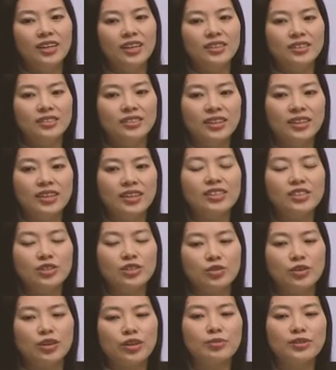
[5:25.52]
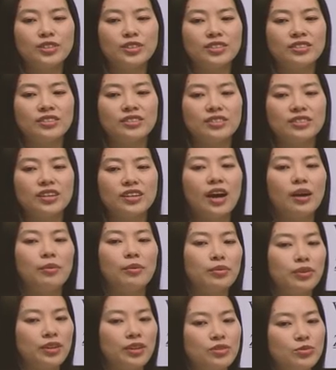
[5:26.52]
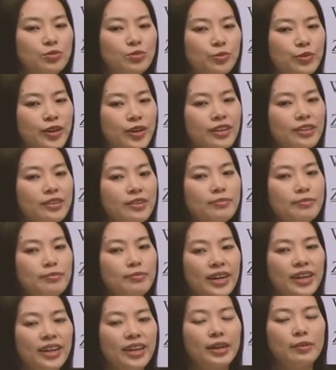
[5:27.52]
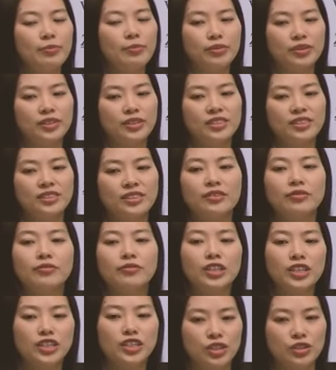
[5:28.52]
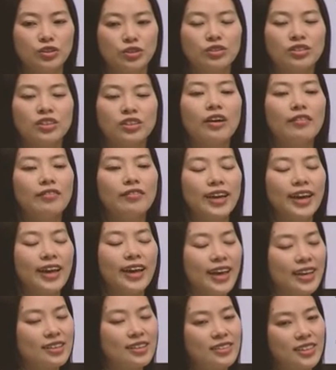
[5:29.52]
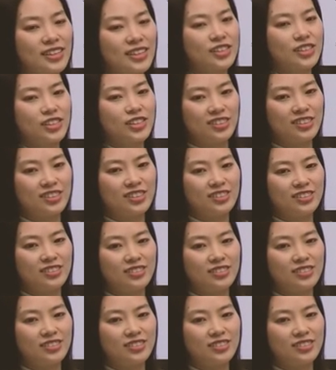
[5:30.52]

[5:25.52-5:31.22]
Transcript: The inscriptions on bronzeware mainly praise the virtues of the ancestors.